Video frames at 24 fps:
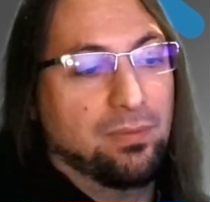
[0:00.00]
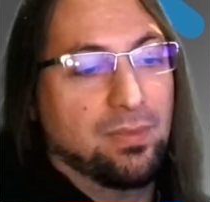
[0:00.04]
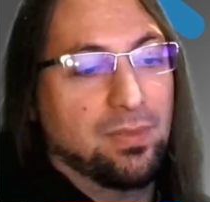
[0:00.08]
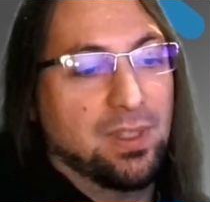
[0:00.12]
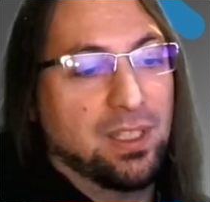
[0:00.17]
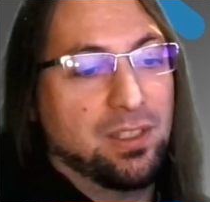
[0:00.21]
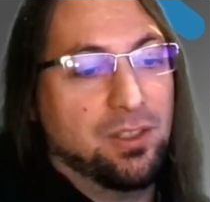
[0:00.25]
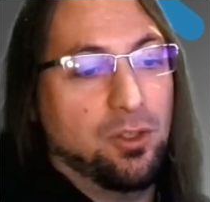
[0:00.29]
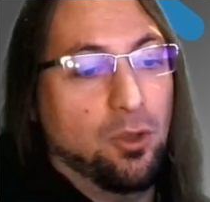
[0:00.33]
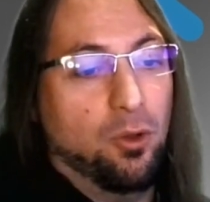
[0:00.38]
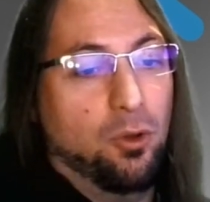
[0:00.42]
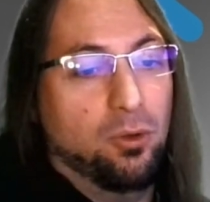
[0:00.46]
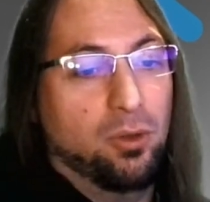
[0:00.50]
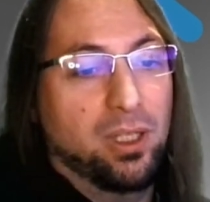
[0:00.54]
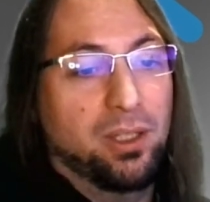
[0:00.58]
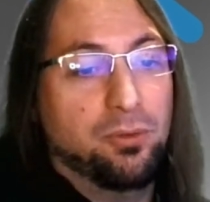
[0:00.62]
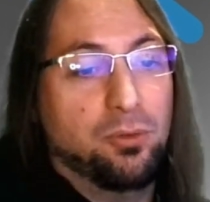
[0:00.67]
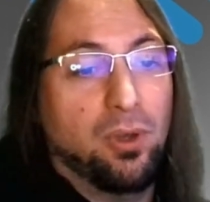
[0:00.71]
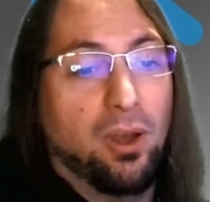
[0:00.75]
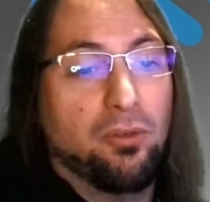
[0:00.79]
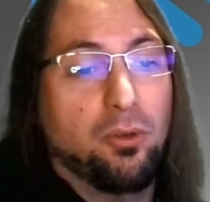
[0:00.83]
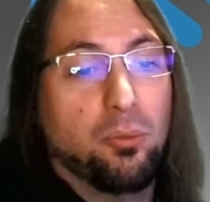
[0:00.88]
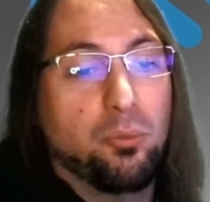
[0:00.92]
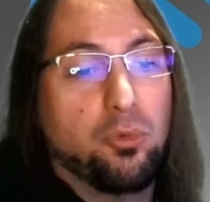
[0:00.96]
So if
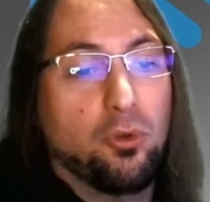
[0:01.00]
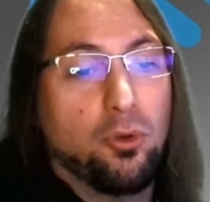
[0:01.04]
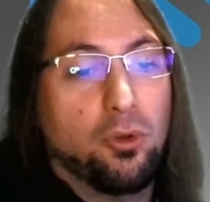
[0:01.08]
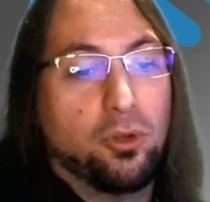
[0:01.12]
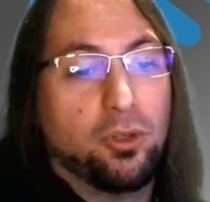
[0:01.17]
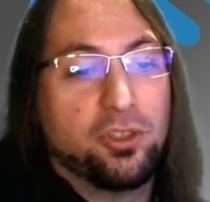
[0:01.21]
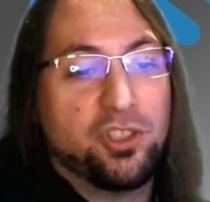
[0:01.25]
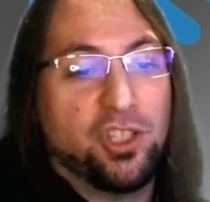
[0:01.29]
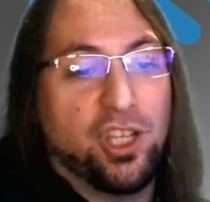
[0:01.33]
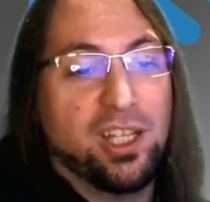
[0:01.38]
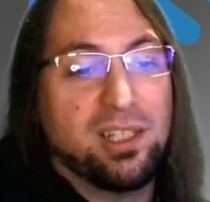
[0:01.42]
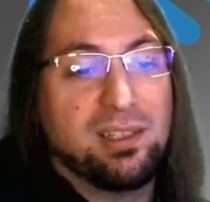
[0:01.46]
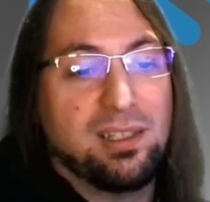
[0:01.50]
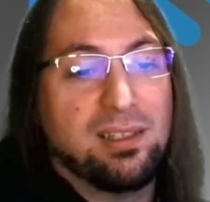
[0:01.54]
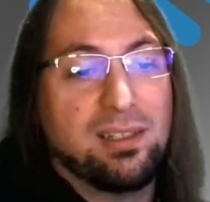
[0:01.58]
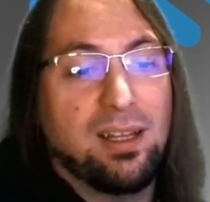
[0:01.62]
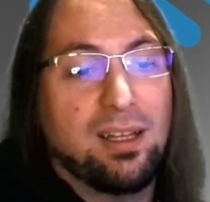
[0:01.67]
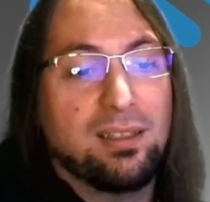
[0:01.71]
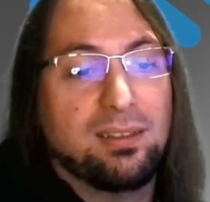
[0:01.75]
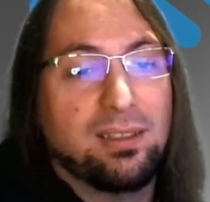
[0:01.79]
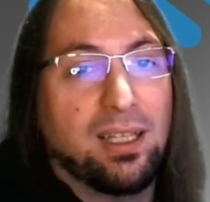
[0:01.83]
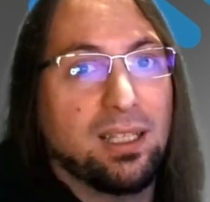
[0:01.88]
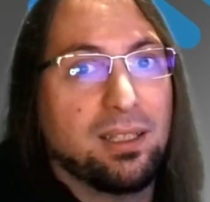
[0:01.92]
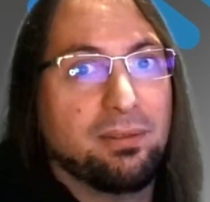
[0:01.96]
you have a book, chances
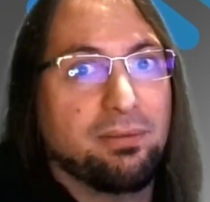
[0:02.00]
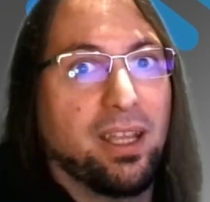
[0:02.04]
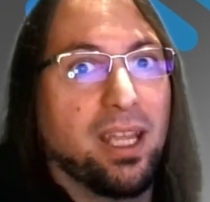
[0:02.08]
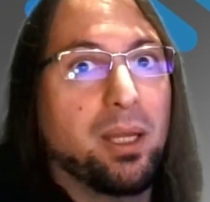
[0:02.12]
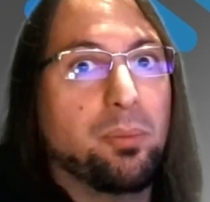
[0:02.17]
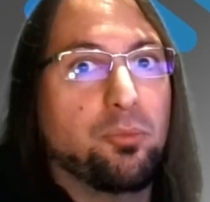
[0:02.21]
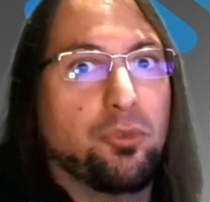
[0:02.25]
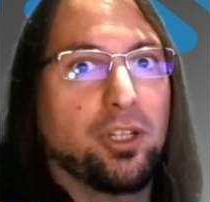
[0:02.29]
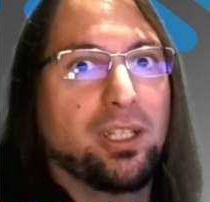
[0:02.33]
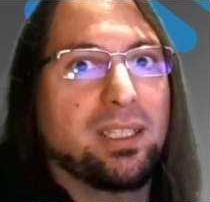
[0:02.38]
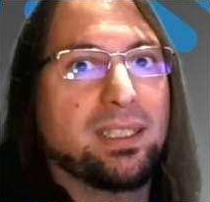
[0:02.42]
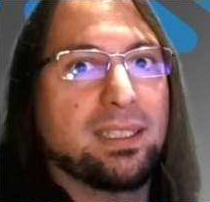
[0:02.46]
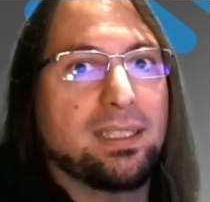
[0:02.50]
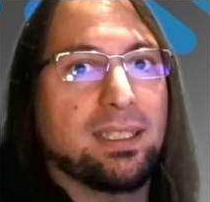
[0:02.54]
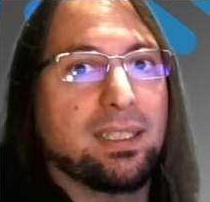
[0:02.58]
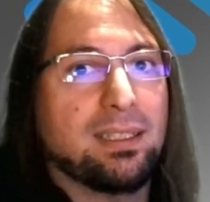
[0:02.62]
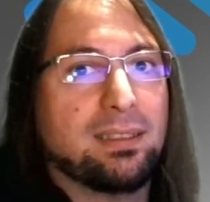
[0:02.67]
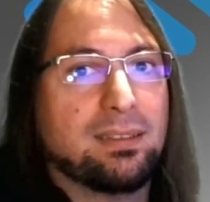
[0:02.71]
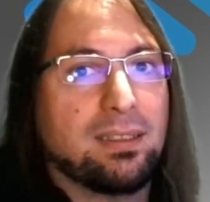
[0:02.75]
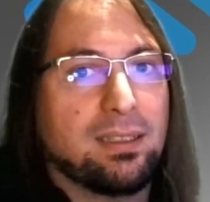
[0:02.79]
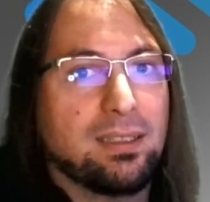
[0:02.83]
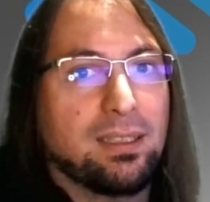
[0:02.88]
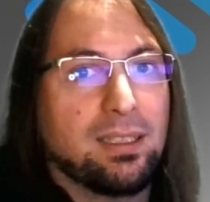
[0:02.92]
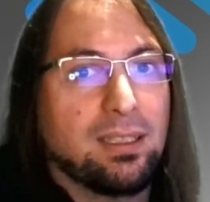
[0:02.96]
are that they printed it.